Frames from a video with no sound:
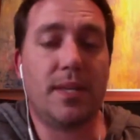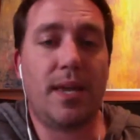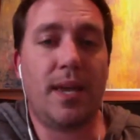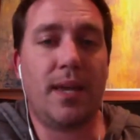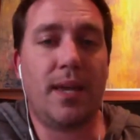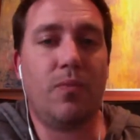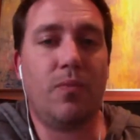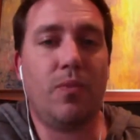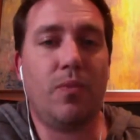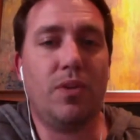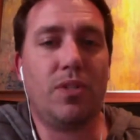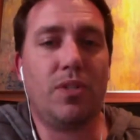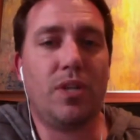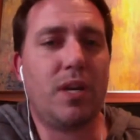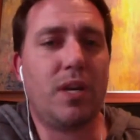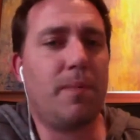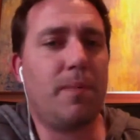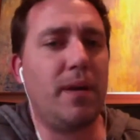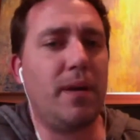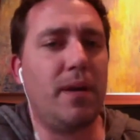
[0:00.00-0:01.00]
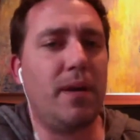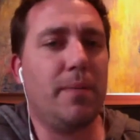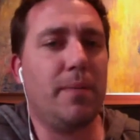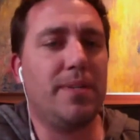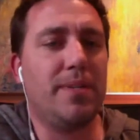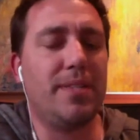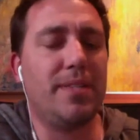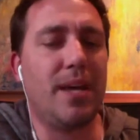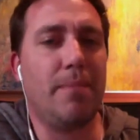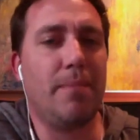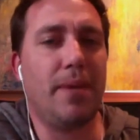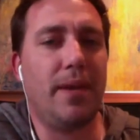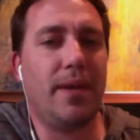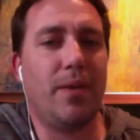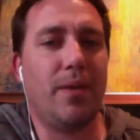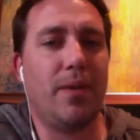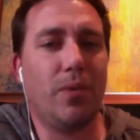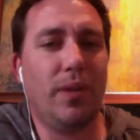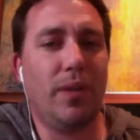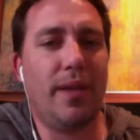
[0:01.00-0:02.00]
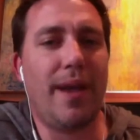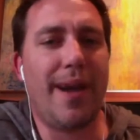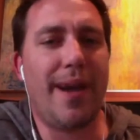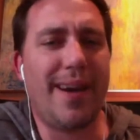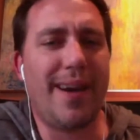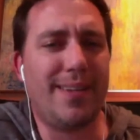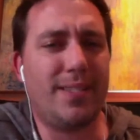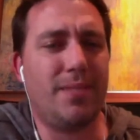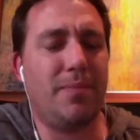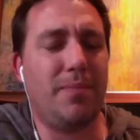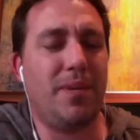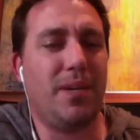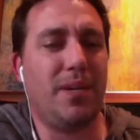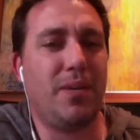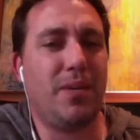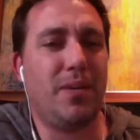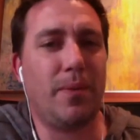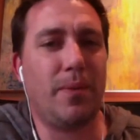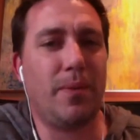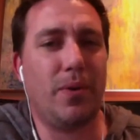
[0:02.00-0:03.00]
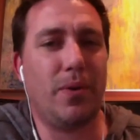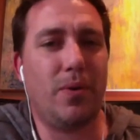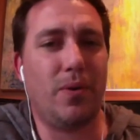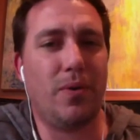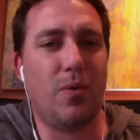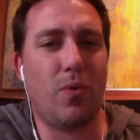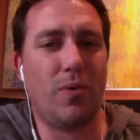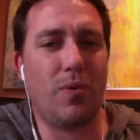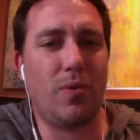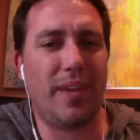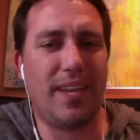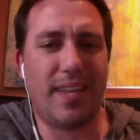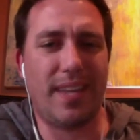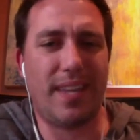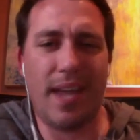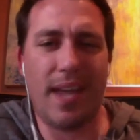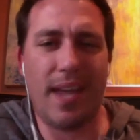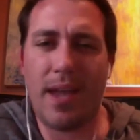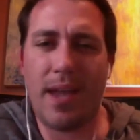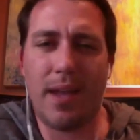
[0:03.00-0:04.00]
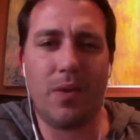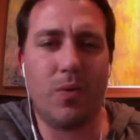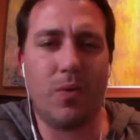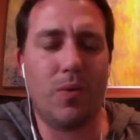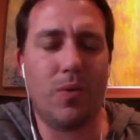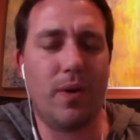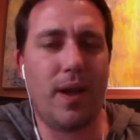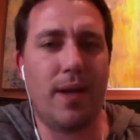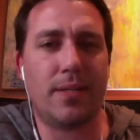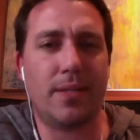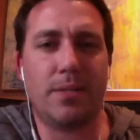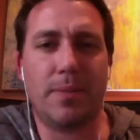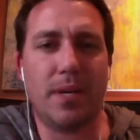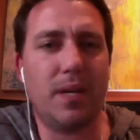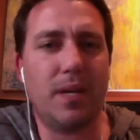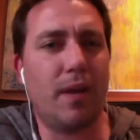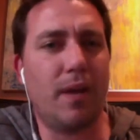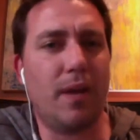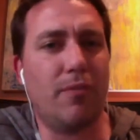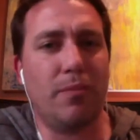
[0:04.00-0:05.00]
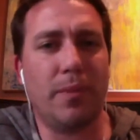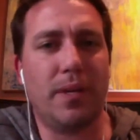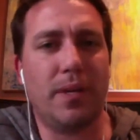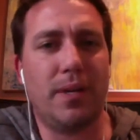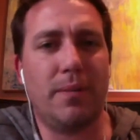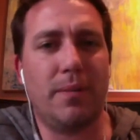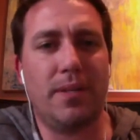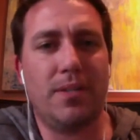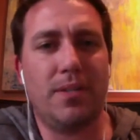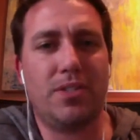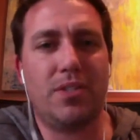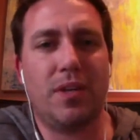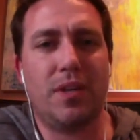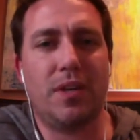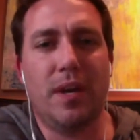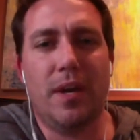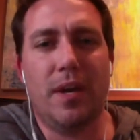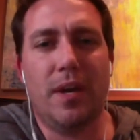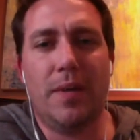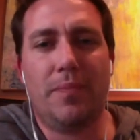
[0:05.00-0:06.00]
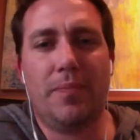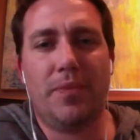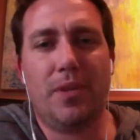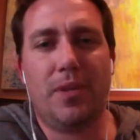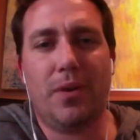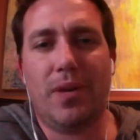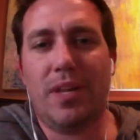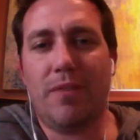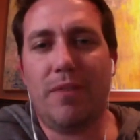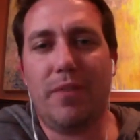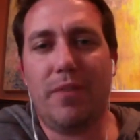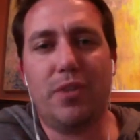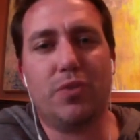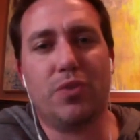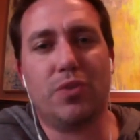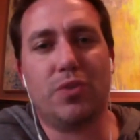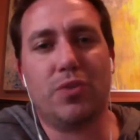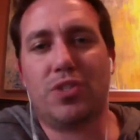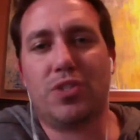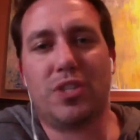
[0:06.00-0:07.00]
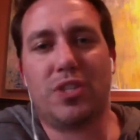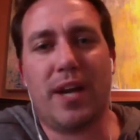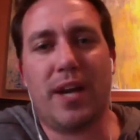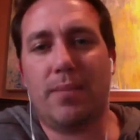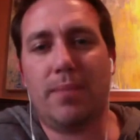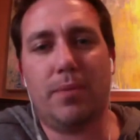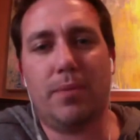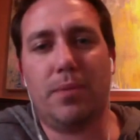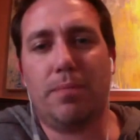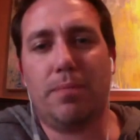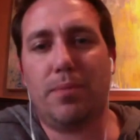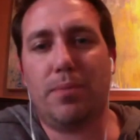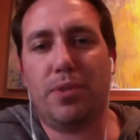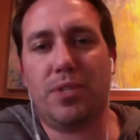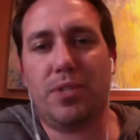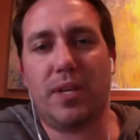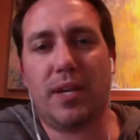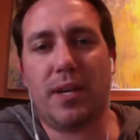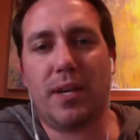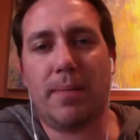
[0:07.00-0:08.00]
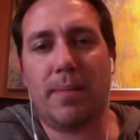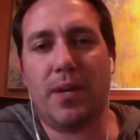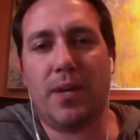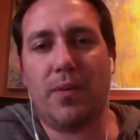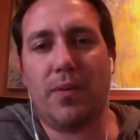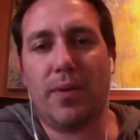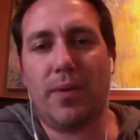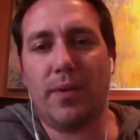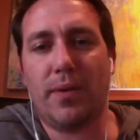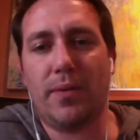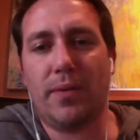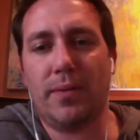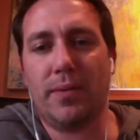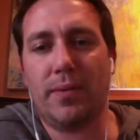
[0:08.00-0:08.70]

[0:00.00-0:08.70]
And when you're talking about numbers that big, it really has to be a criminal like gang, or it has to be a government. I mean, there's, individuals just not going to be able to push that kind of money around.